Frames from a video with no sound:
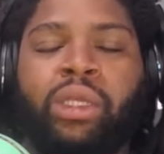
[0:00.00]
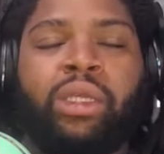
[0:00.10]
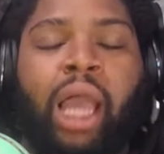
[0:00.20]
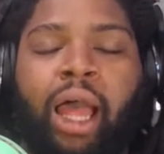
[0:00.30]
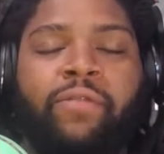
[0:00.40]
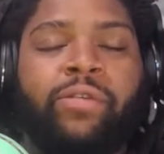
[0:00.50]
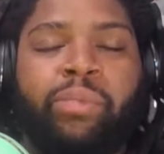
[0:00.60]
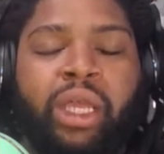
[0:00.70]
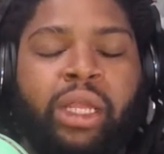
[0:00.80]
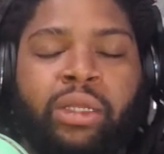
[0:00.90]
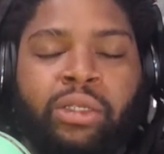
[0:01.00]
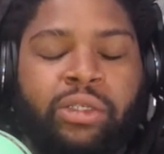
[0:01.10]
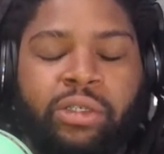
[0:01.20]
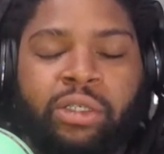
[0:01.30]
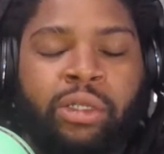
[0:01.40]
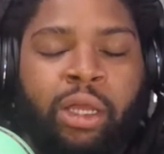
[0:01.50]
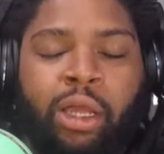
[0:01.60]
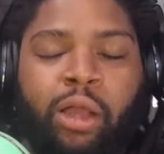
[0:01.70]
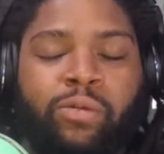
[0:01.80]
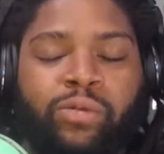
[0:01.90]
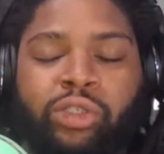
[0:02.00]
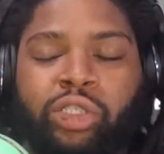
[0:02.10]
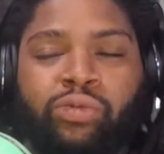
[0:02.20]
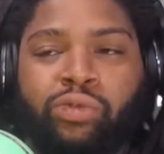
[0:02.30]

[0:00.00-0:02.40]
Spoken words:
God forbid, you're a really,